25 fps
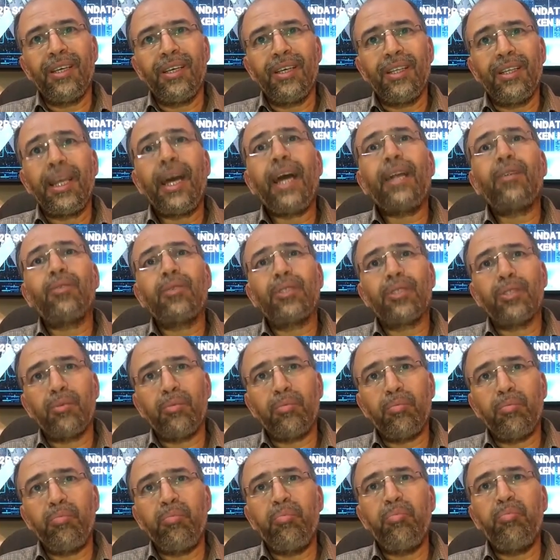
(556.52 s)
That was a
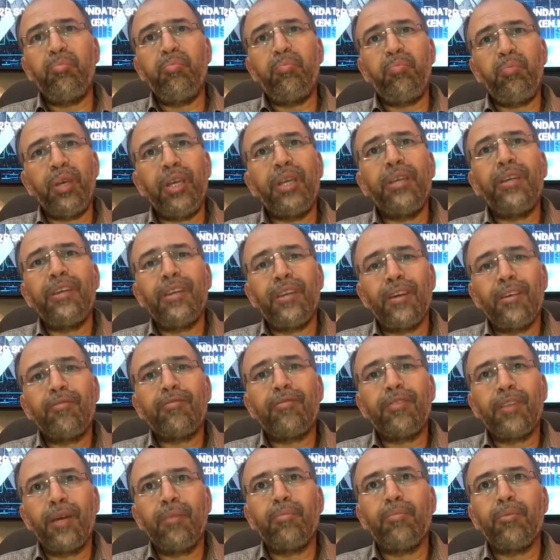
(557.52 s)
big enough
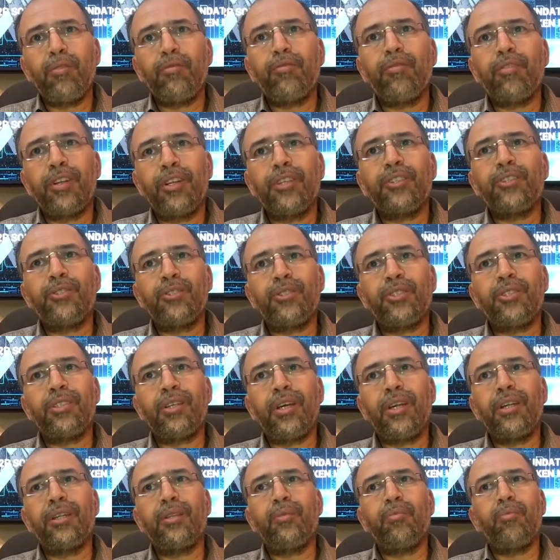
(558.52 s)
number for us to
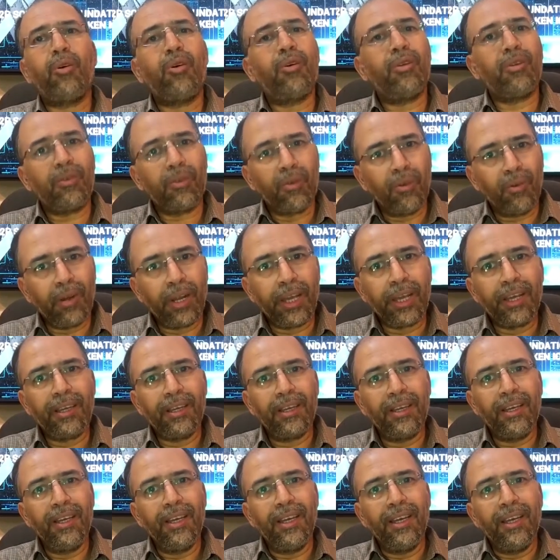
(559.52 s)
start the ball rolling
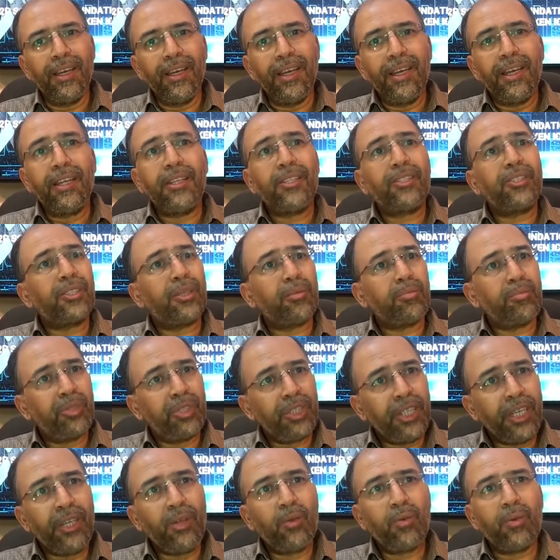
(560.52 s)
and
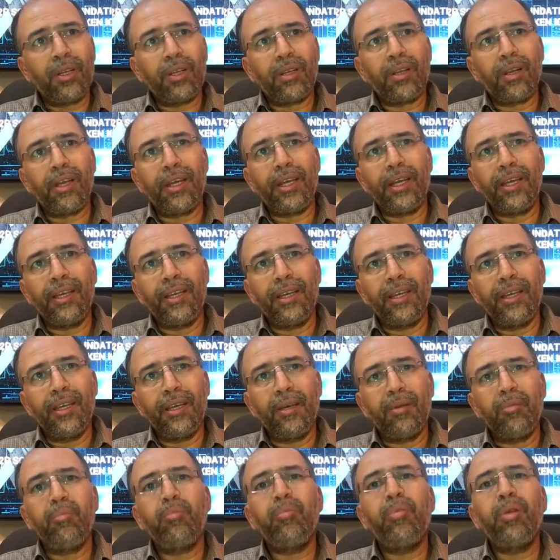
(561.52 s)
subsequently
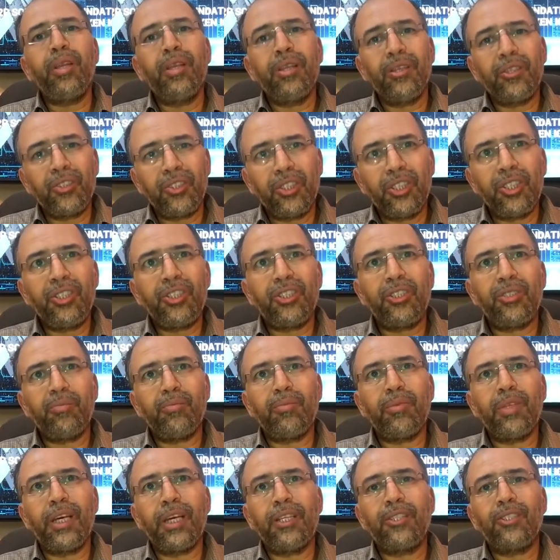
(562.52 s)
build a
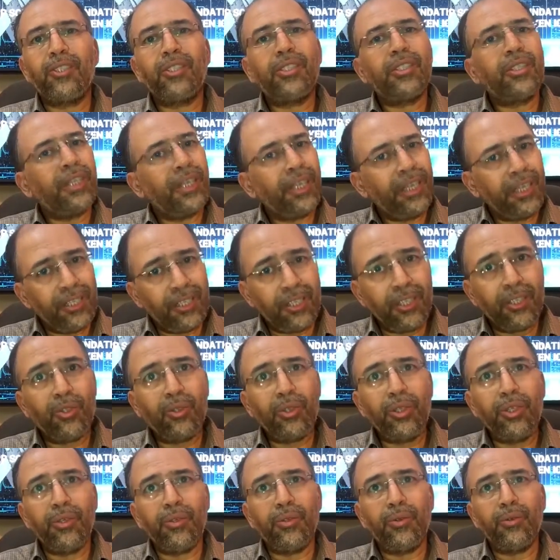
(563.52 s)
system that's easy to
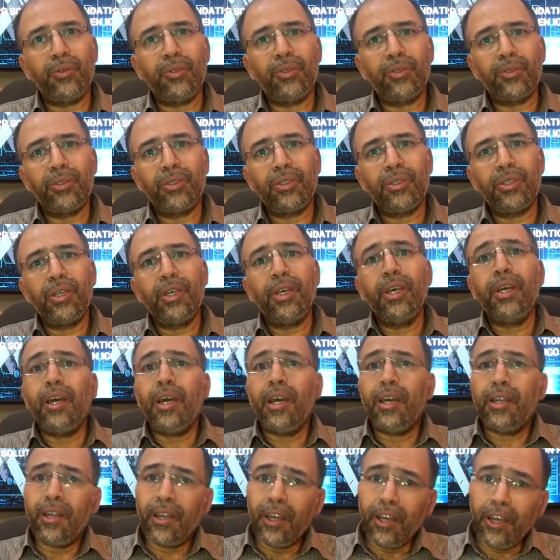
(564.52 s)
use
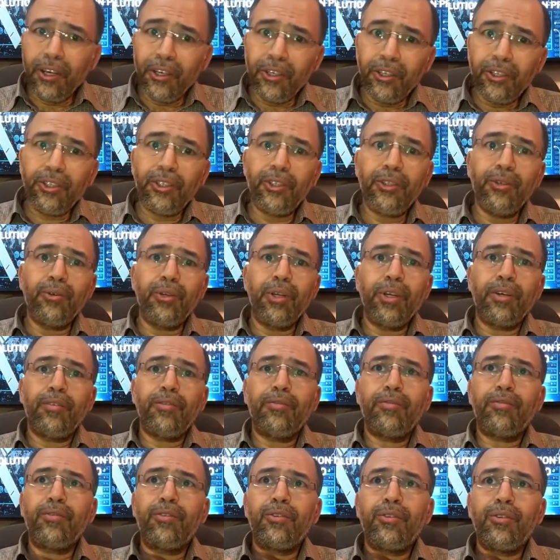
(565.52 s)
and
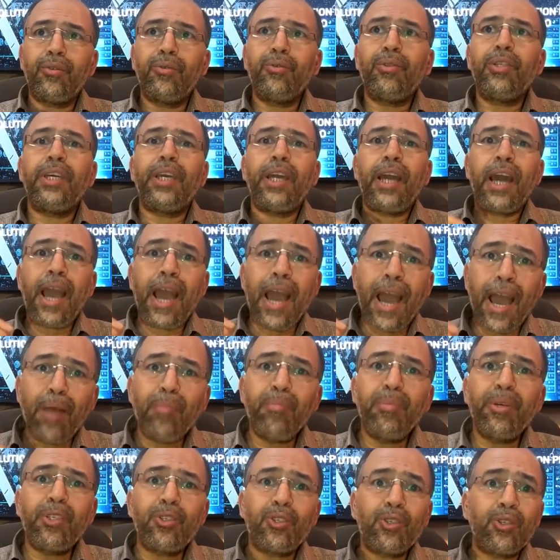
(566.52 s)
intuitive to the
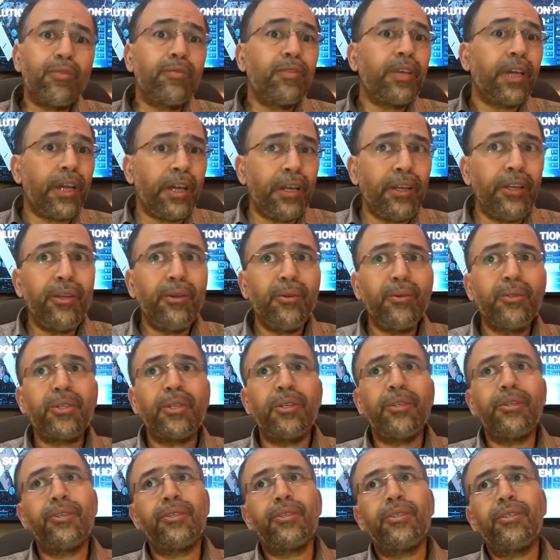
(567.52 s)
habits of the end
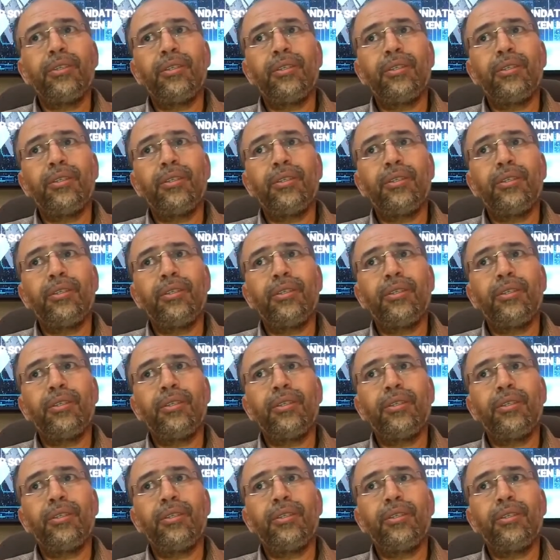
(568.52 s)
users.